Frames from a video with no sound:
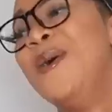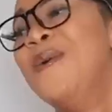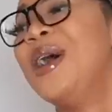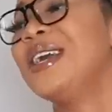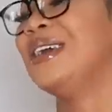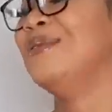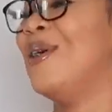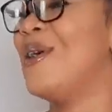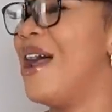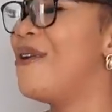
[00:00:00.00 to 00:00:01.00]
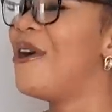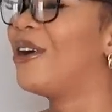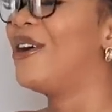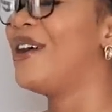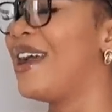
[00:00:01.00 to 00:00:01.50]
Why you more a
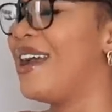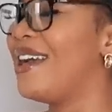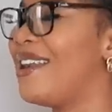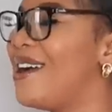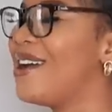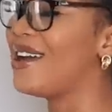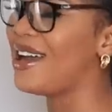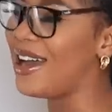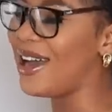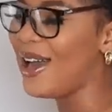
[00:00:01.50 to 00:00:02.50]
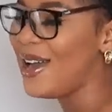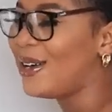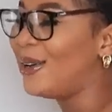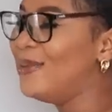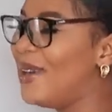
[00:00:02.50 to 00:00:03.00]
robo in a
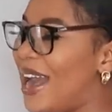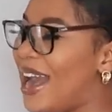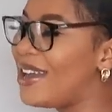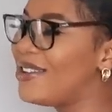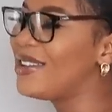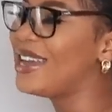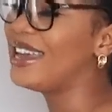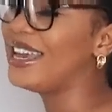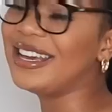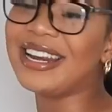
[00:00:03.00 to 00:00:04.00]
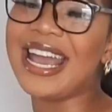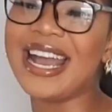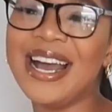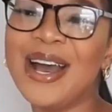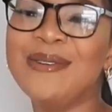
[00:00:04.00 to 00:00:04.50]
hugger earring?